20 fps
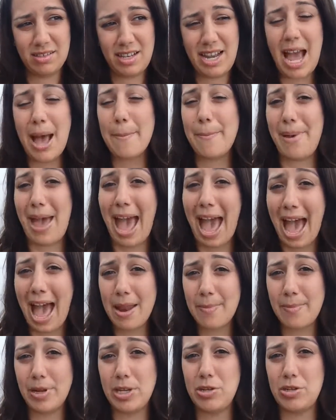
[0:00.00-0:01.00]
not
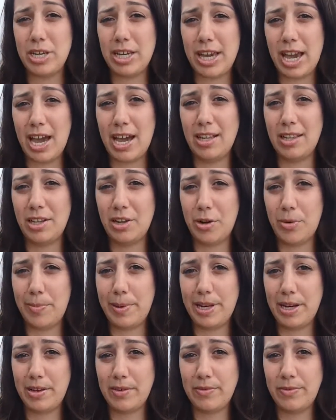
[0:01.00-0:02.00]
bad, but you can get a little
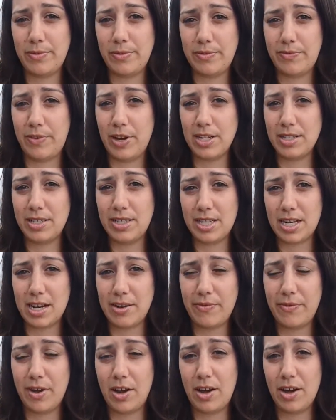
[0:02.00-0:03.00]
bit of fun
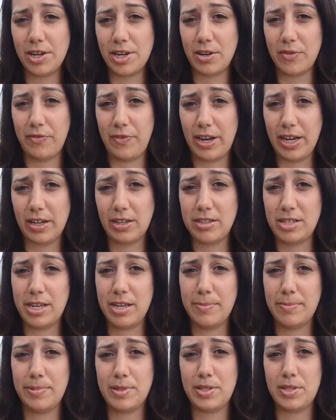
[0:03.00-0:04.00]
stuff on your
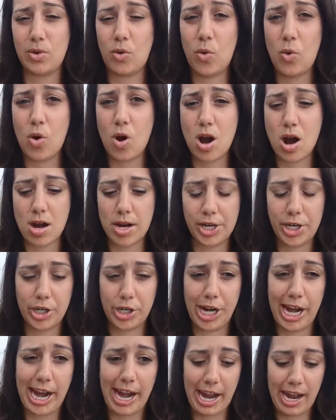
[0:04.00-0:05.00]
fingertips or your
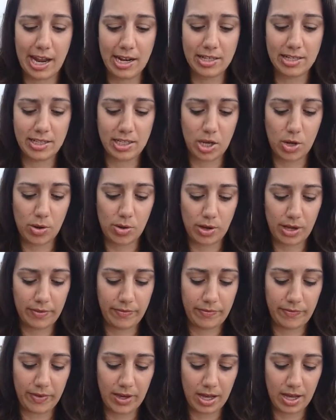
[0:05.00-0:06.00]
hands. So
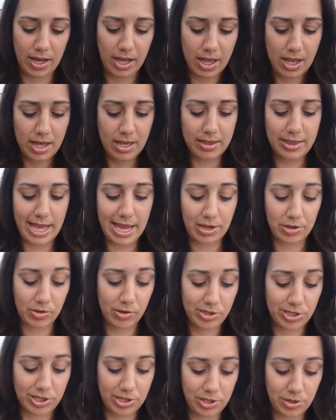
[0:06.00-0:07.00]
if that
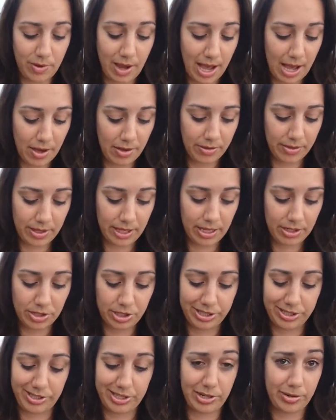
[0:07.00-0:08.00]
grosses you out, then
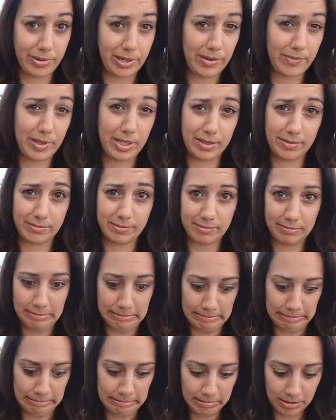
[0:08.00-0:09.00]
just don't
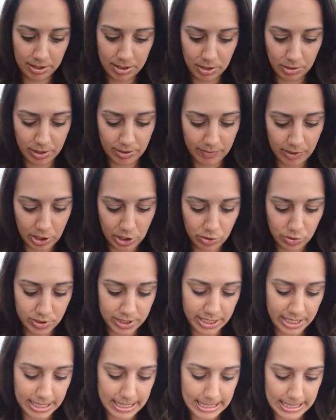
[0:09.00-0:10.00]
even use
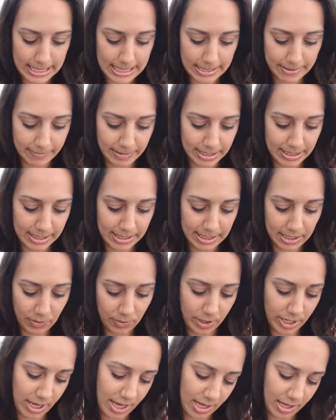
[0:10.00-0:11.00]
it. Let's see
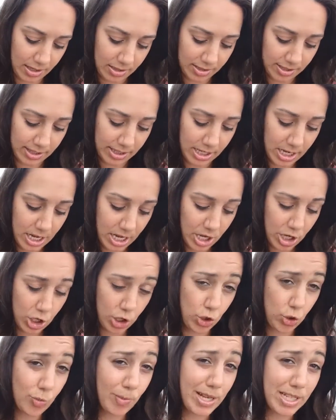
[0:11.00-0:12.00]
what else.
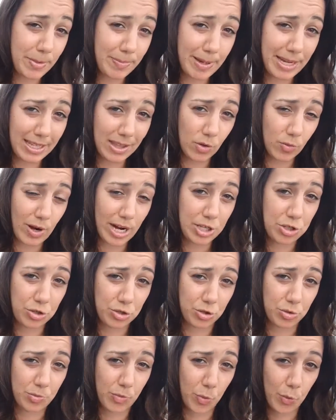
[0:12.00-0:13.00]
You must pick the
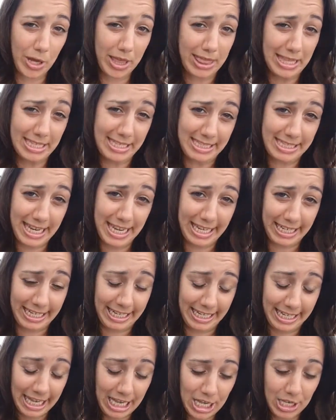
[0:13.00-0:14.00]
restroom with the
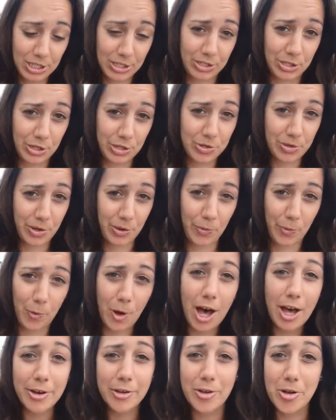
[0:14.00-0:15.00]
sink so you can
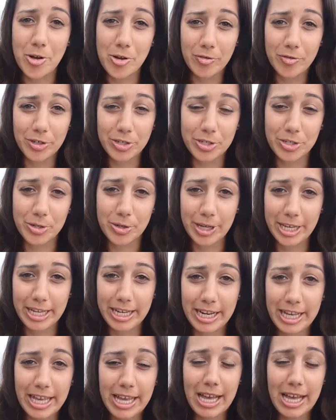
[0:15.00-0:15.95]
waddle over to it